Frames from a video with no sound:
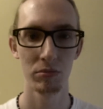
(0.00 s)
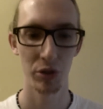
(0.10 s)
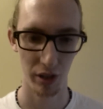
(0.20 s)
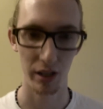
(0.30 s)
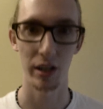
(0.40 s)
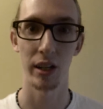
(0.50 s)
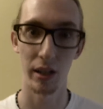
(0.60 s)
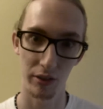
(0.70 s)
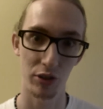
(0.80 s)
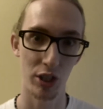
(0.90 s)
Granted, it
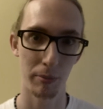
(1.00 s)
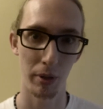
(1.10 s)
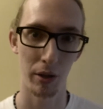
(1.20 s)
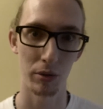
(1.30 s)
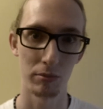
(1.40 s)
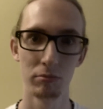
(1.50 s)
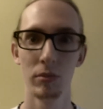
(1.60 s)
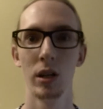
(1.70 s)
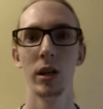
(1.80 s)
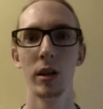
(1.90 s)
is a cheap pedal.
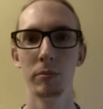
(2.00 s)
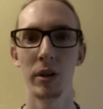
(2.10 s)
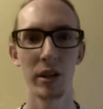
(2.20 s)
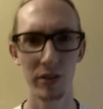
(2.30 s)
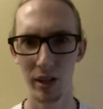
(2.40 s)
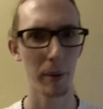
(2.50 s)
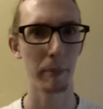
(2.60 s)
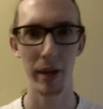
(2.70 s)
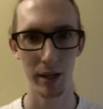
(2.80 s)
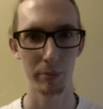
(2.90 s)
But it's not a
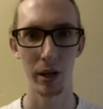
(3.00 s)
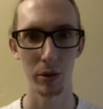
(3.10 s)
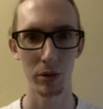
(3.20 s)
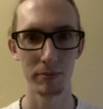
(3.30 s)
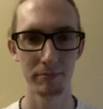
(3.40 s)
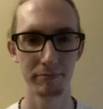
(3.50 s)
bad pedal.